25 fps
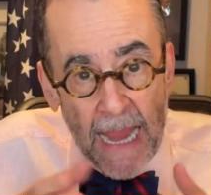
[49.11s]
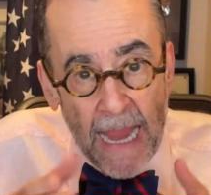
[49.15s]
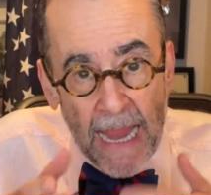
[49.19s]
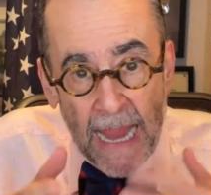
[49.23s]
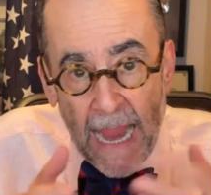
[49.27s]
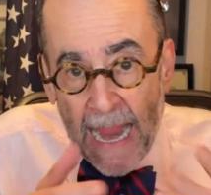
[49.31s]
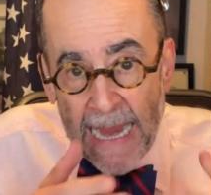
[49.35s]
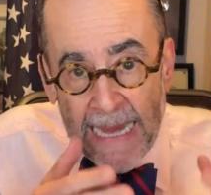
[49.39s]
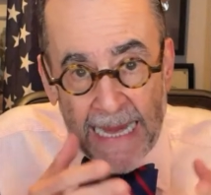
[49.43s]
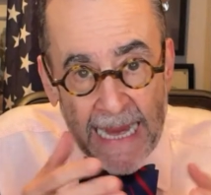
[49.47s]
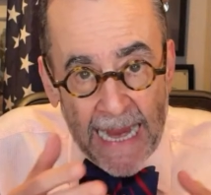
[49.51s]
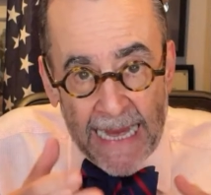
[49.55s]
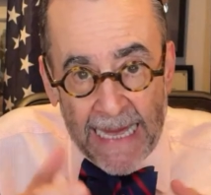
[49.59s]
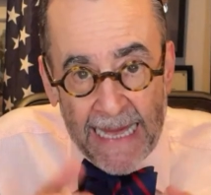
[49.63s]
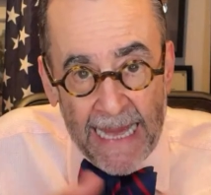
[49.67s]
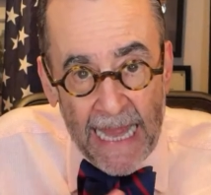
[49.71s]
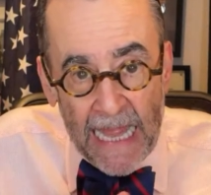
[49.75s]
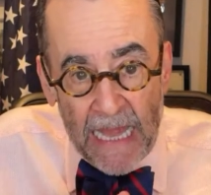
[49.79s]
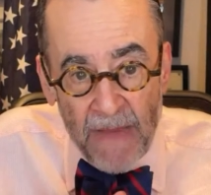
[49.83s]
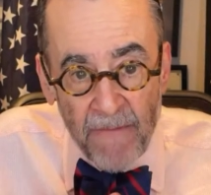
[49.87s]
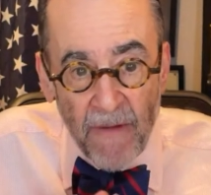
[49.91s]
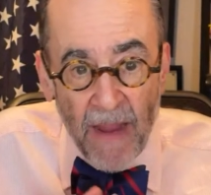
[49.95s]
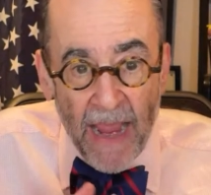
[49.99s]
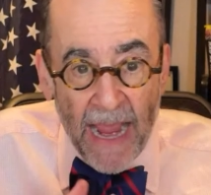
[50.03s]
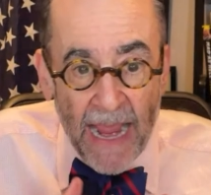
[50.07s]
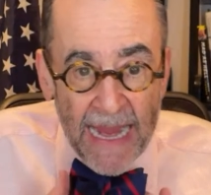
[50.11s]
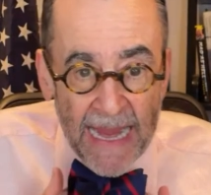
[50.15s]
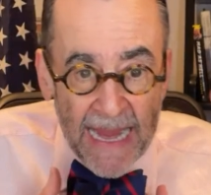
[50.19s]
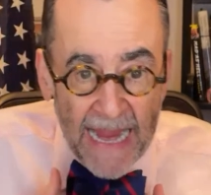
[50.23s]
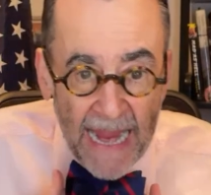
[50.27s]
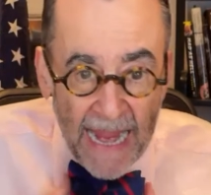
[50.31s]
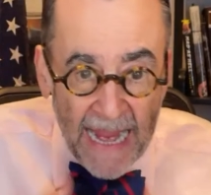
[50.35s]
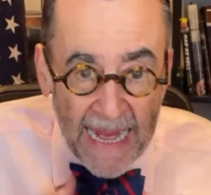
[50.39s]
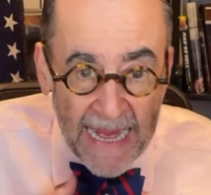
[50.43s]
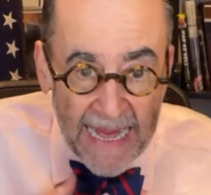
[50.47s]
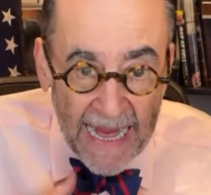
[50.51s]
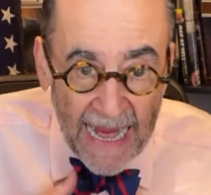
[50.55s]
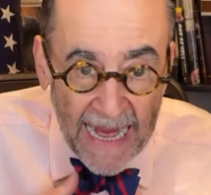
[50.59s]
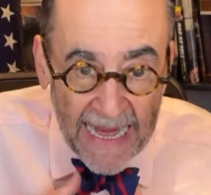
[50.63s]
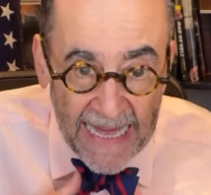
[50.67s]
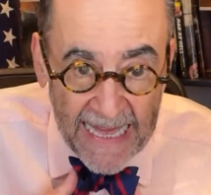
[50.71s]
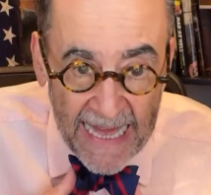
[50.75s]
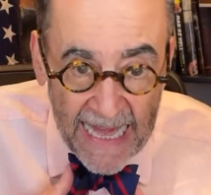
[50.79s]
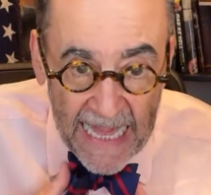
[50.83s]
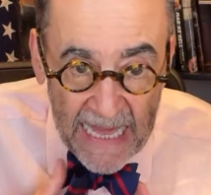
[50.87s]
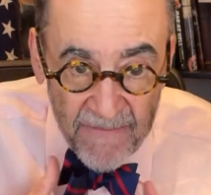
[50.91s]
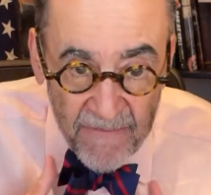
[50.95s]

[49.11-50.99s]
I, I can't even I, I I can't